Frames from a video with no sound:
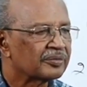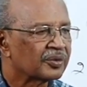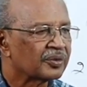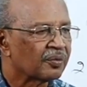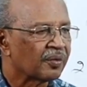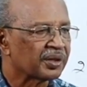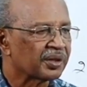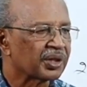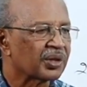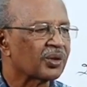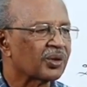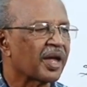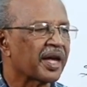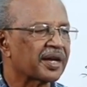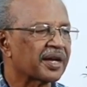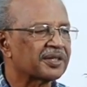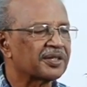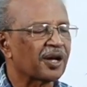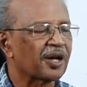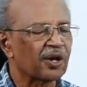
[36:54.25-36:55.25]
Whether you like
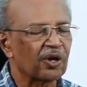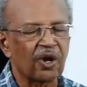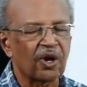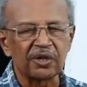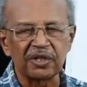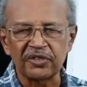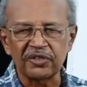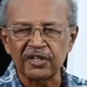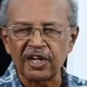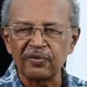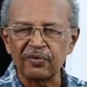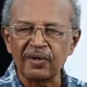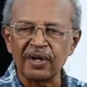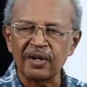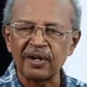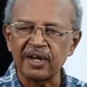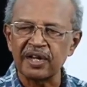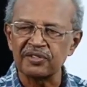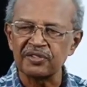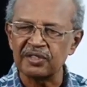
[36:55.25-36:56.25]
it or not, the sun will
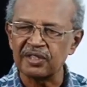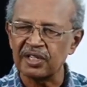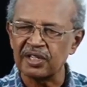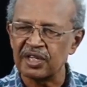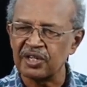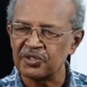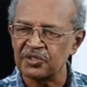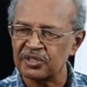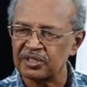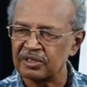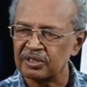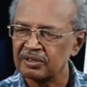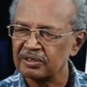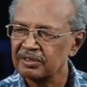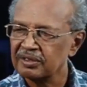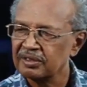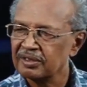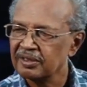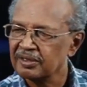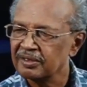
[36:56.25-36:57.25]
rise in the east.
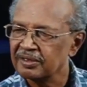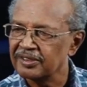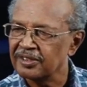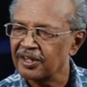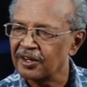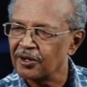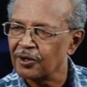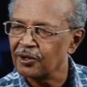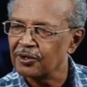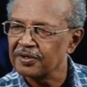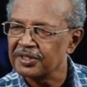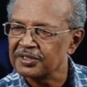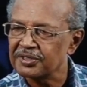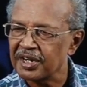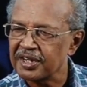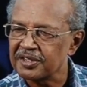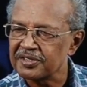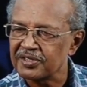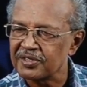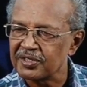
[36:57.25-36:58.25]
The sun always
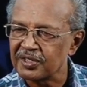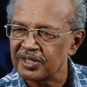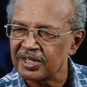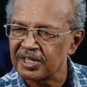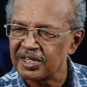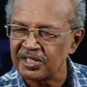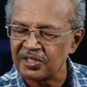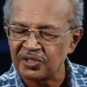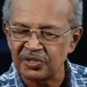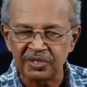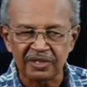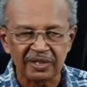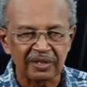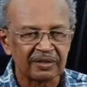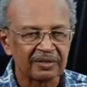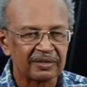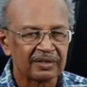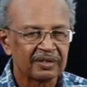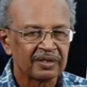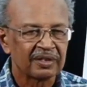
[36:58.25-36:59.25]
rises in the east.
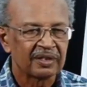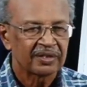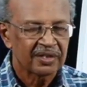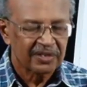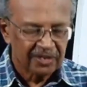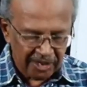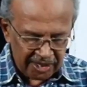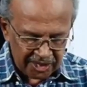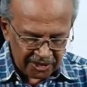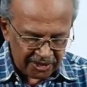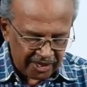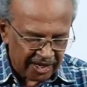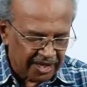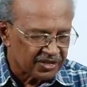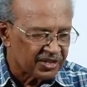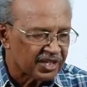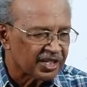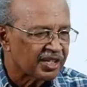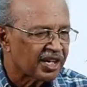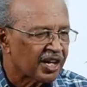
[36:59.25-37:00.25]
The sun is
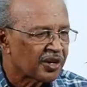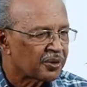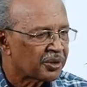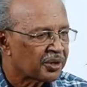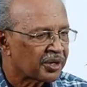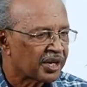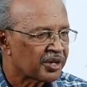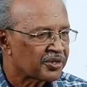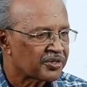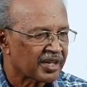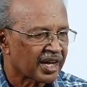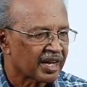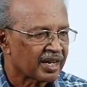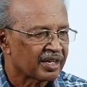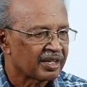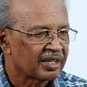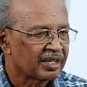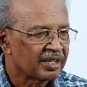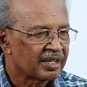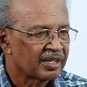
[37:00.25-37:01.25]
rising now, you can say,
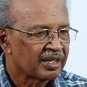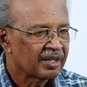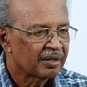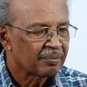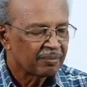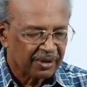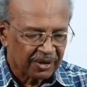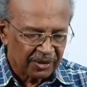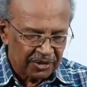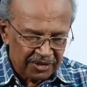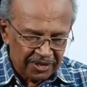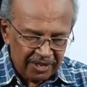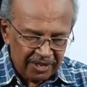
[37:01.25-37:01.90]
because